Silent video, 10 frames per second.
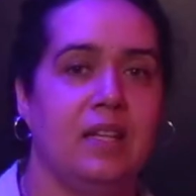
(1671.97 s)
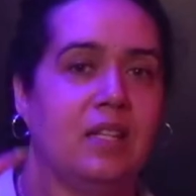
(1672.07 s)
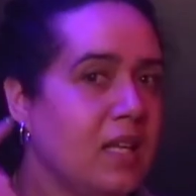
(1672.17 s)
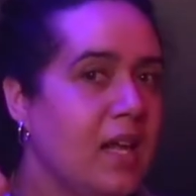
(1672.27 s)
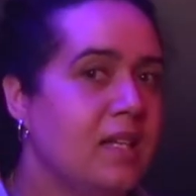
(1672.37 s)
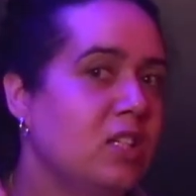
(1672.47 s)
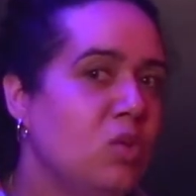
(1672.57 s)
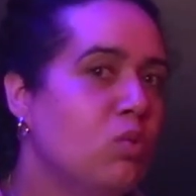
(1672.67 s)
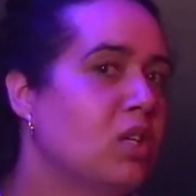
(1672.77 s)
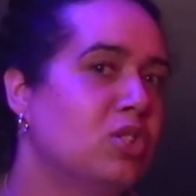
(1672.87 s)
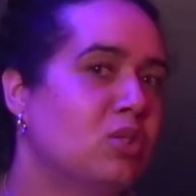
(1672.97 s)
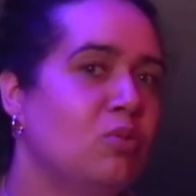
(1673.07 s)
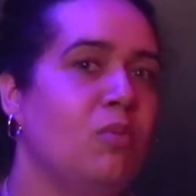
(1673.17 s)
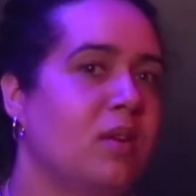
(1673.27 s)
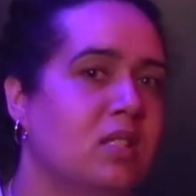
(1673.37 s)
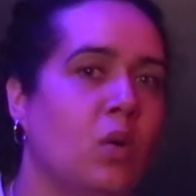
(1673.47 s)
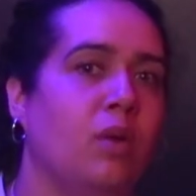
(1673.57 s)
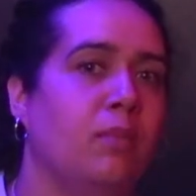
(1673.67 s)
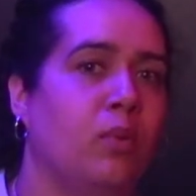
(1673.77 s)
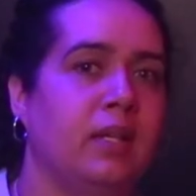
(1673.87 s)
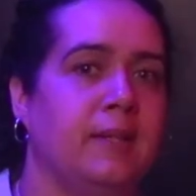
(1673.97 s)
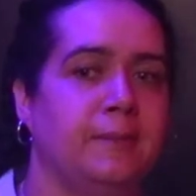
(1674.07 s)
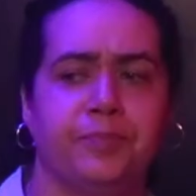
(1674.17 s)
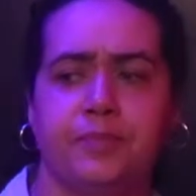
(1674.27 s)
the things that you consume are so important.